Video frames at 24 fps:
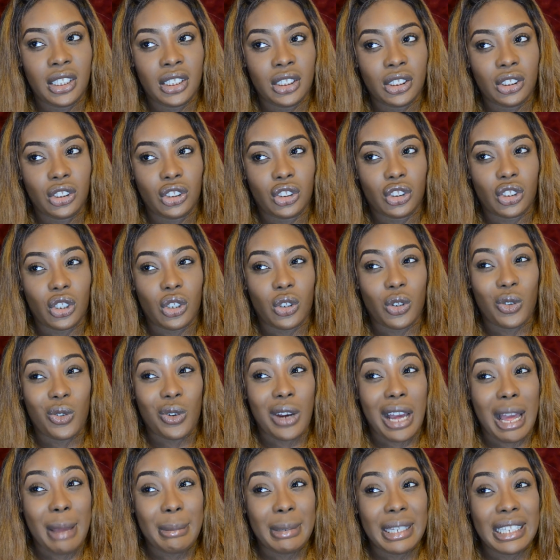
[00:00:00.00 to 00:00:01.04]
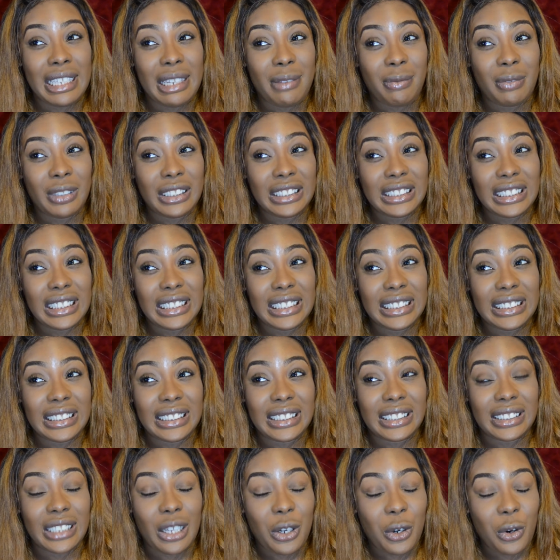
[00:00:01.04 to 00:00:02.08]
So, I mean, Invisalign
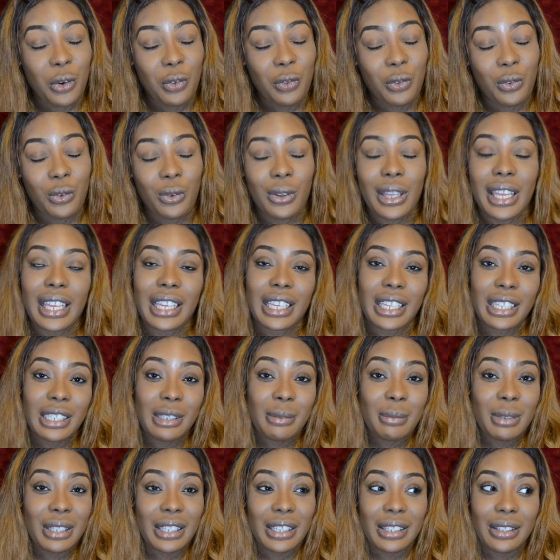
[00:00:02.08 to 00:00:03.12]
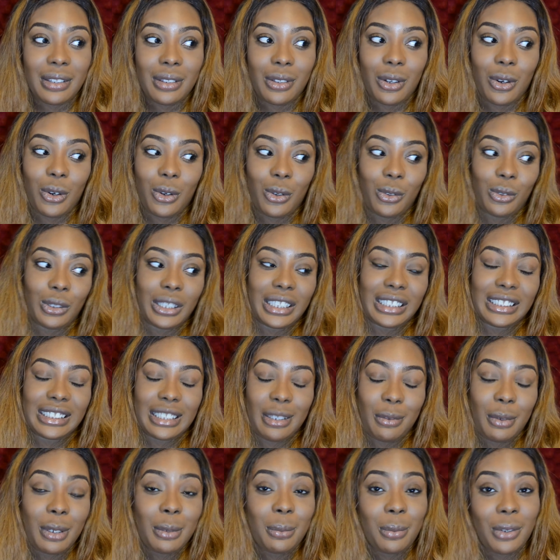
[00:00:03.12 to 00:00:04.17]
itself, it can be, they say
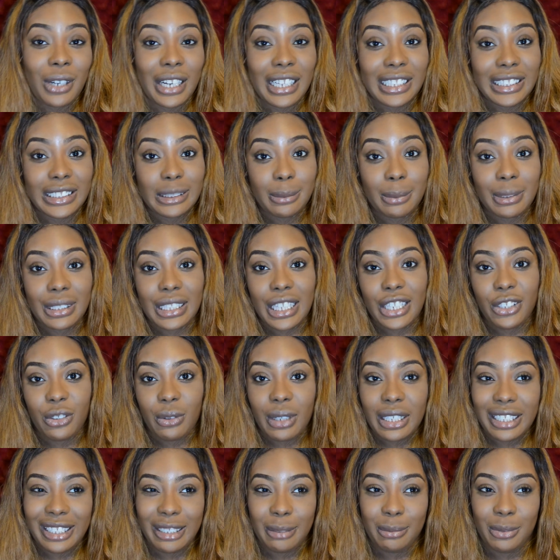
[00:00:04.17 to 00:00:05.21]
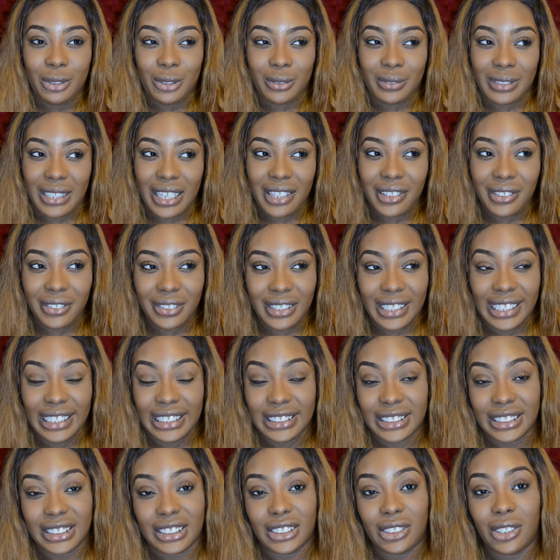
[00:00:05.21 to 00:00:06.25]
one price, but then you end up doing other
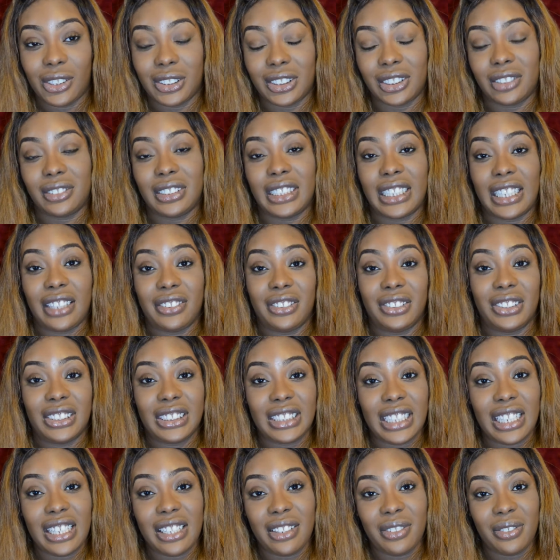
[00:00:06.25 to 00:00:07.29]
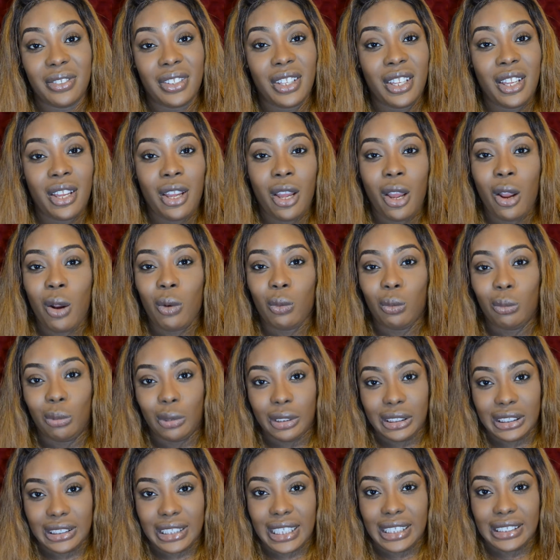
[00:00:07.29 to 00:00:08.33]
things and altering other stuff,
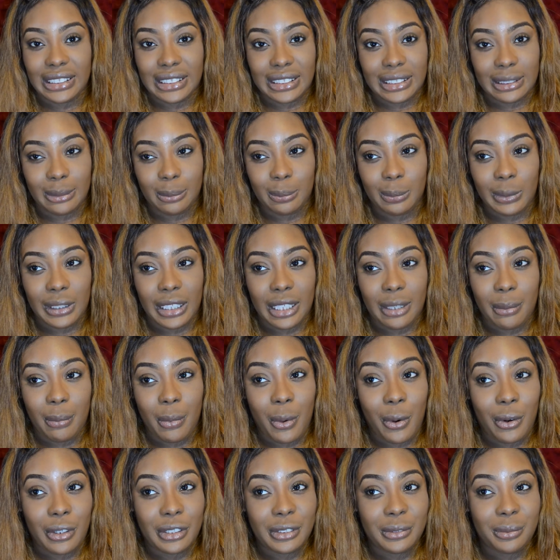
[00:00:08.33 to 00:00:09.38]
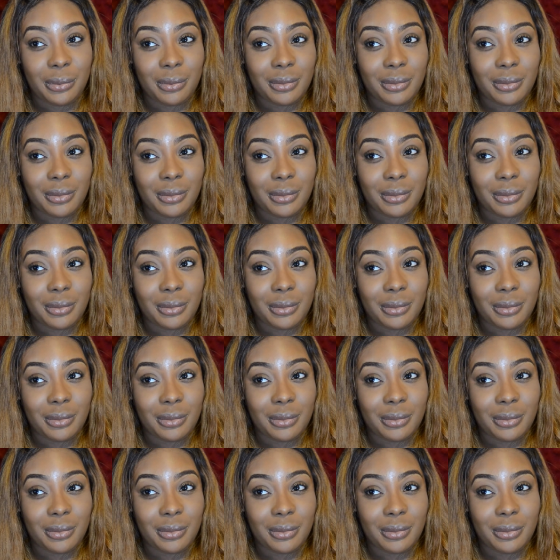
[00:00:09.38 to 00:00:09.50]
which ends up being more.